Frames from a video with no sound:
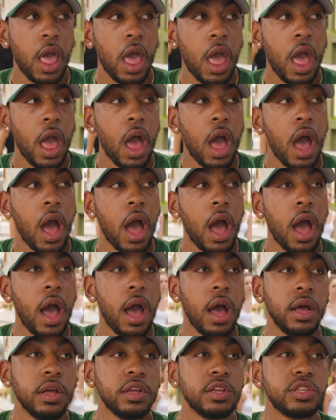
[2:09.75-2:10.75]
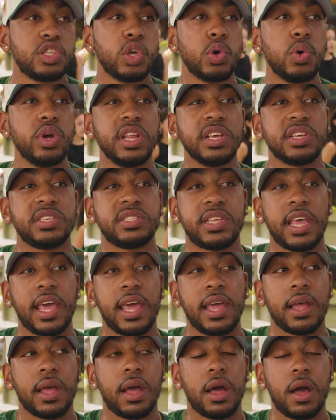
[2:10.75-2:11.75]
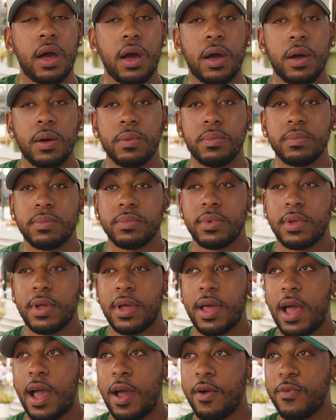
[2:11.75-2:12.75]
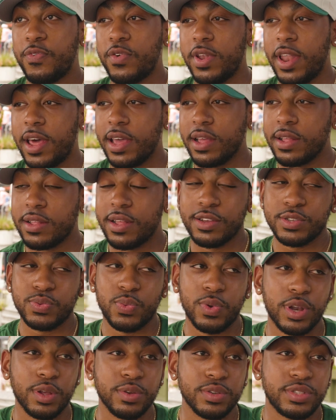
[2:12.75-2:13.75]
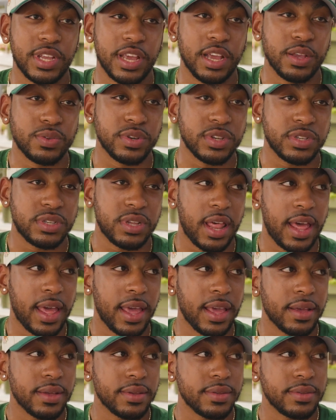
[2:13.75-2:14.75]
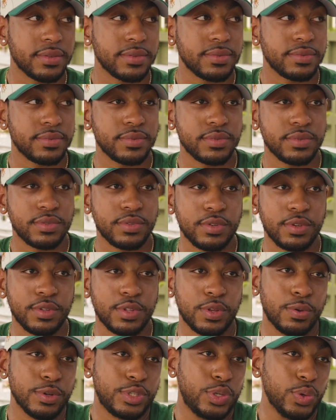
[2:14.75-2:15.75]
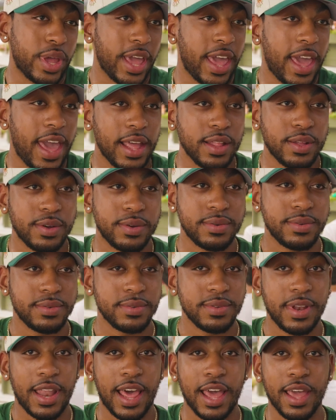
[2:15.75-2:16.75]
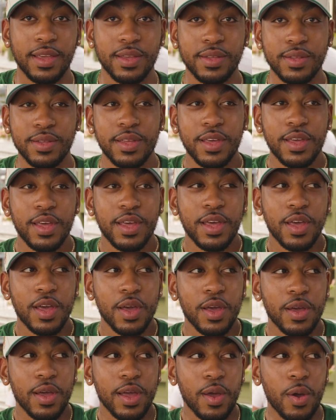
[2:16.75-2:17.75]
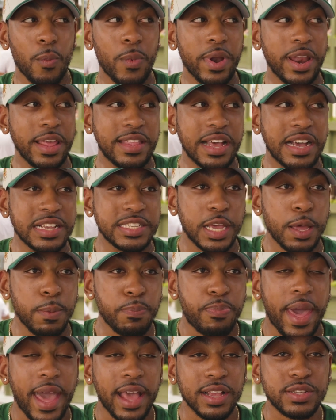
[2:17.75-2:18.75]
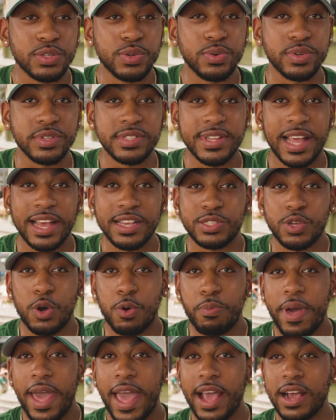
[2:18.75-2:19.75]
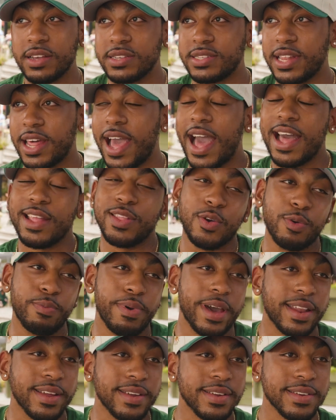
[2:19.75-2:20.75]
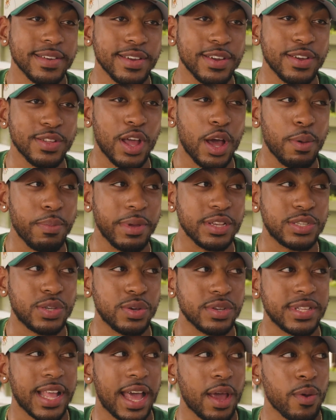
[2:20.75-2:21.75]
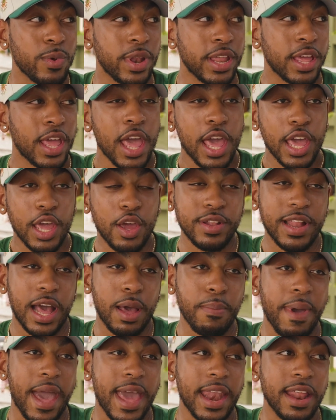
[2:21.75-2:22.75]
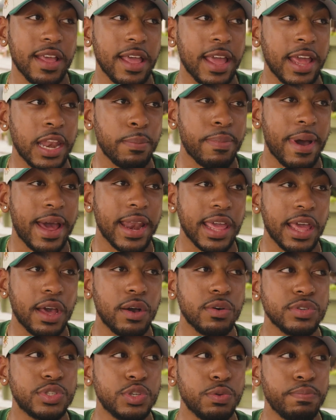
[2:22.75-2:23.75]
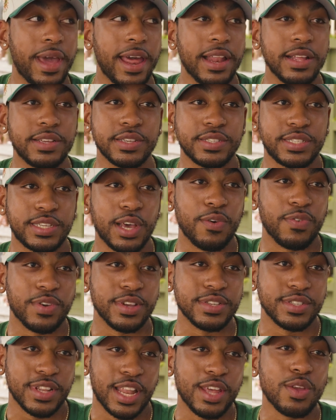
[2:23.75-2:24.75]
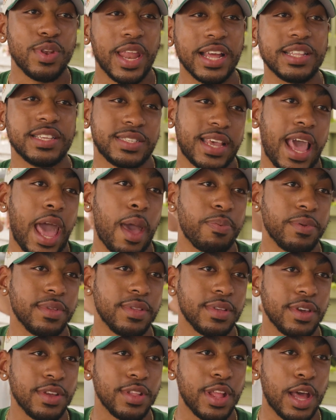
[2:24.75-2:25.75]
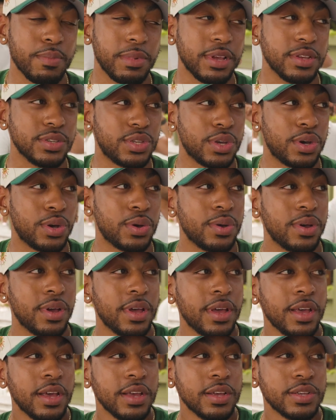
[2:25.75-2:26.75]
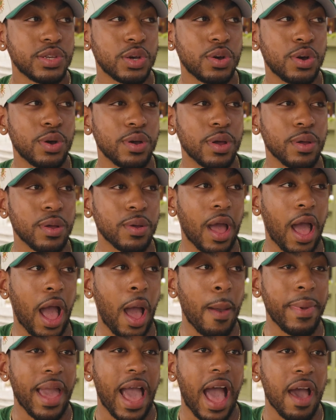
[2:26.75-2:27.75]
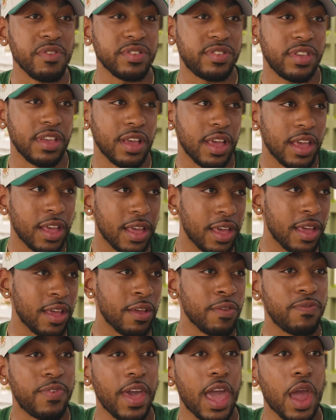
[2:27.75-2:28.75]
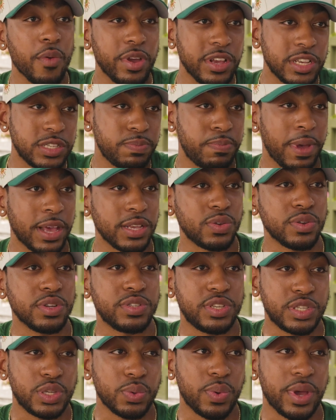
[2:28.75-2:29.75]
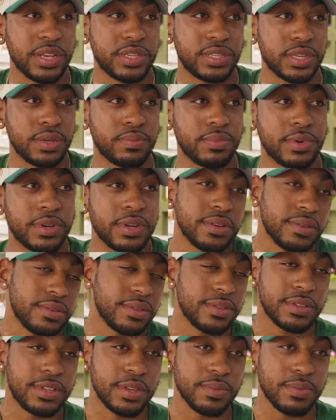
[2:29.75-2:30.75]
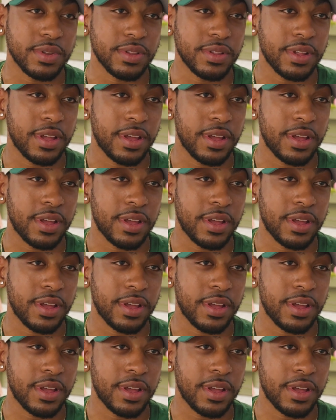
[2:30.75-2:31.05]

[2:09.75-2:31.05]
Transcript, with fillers: or? To an extent, I feel like that's one of those things where it's like you do what you can handle. Like when it does impact you, it's not so bad because like I knew better. Yeah. You know what I mean? So it's not really you're not mad at anybody else. You're mad at yourself because like you let this happen. Yeah. You know what I mean? So I mean obviously it varies based on the situation. Right. But